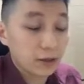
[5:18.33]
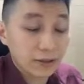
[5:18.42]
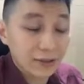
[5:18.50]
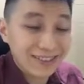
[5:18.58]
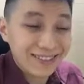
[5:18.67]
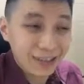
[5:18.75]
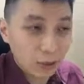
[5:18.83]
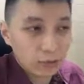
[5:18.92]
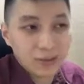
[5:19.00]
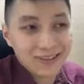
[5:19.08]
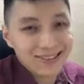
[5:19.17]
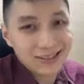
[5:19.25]

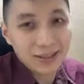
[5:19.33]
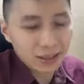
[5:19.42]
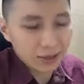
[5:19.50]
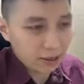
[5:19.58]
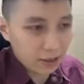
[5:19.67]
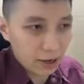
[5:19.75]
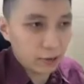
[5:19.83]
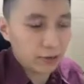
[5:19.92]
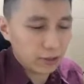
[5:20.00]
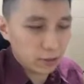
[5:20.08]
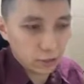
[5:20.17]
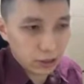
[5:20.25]
Celsius scale
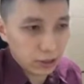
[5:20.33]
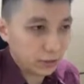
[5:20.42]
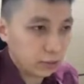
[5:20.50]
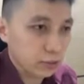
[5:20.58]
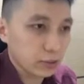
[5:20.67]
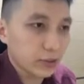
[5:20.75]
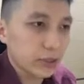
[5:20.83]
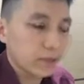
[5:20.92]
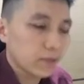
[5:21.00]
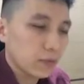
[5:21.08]
that we are using.